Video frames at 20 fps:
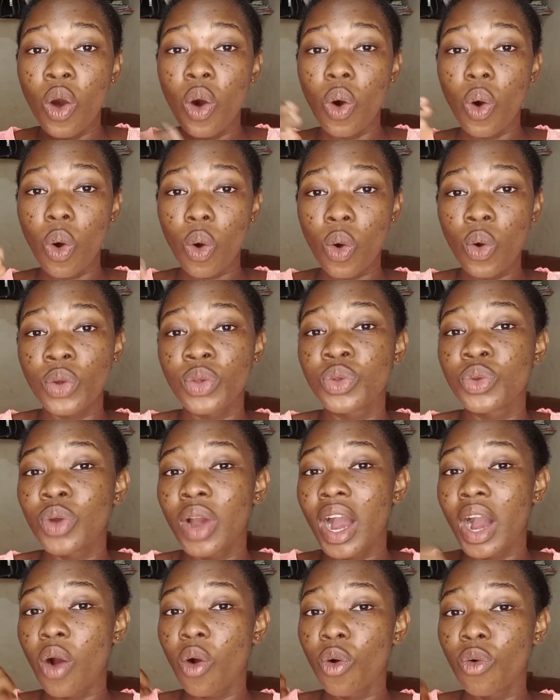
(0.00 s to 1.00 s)
or you
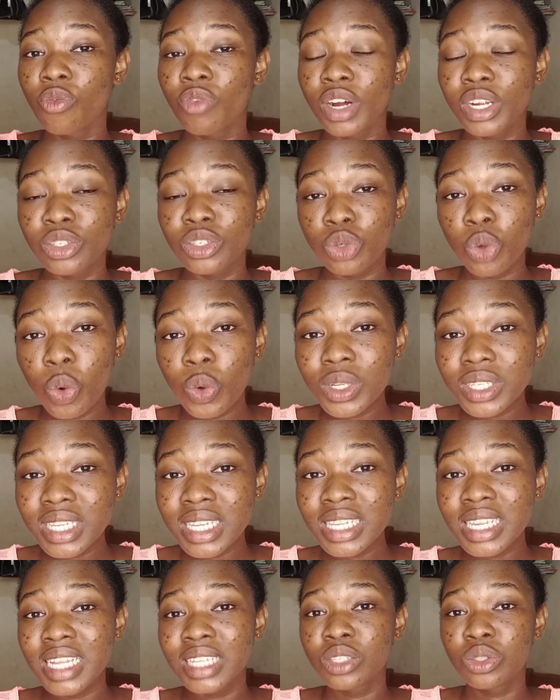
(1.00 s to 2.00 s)
are
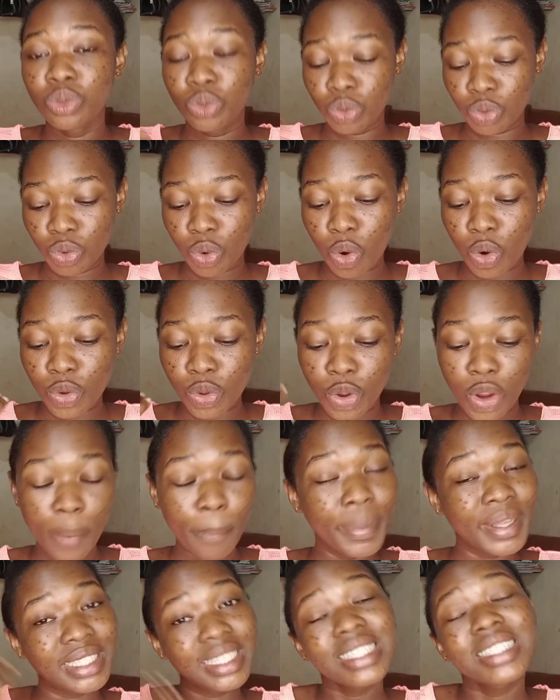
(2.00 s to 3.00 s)
overdosing it, you are
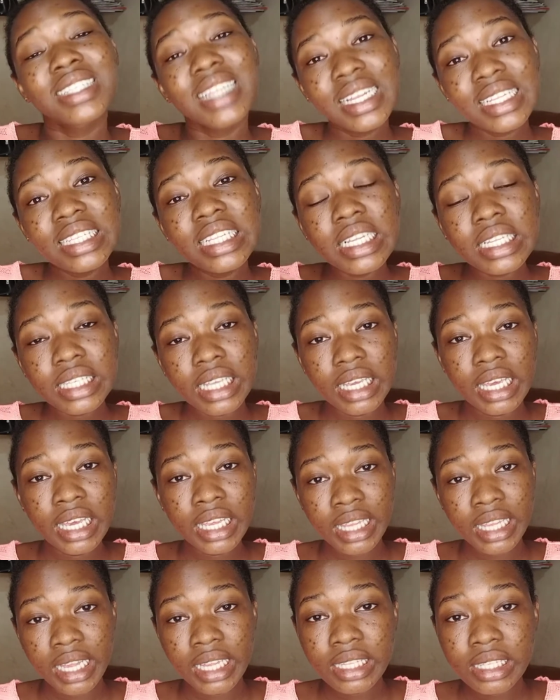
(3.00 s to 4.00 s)
persistently
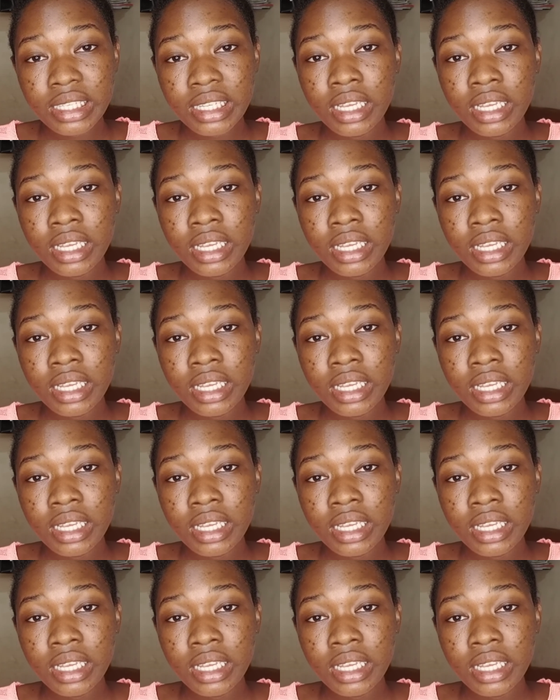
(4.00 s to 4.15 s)
taking it,